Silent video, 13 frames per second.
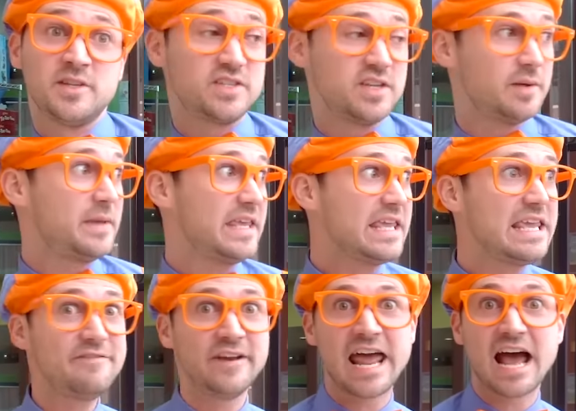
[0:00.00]
Museum
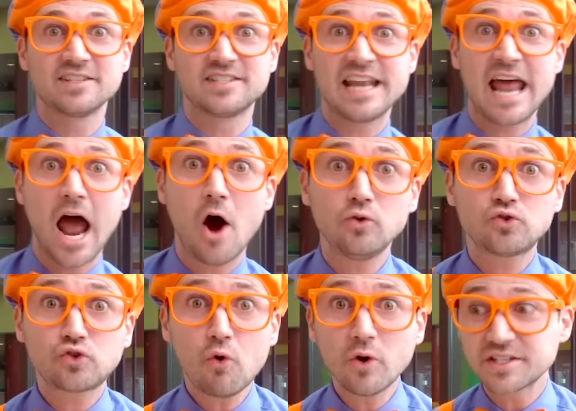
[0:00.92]
even has an
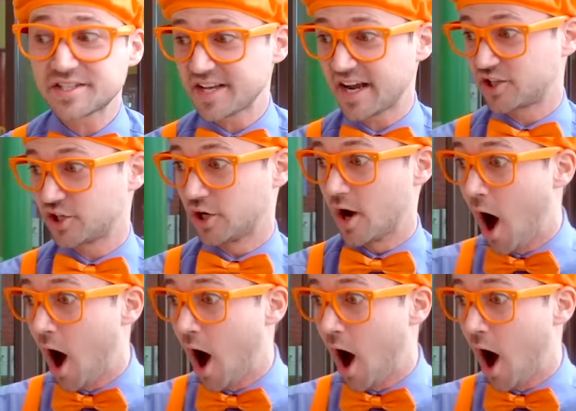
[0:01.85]
outdoor section.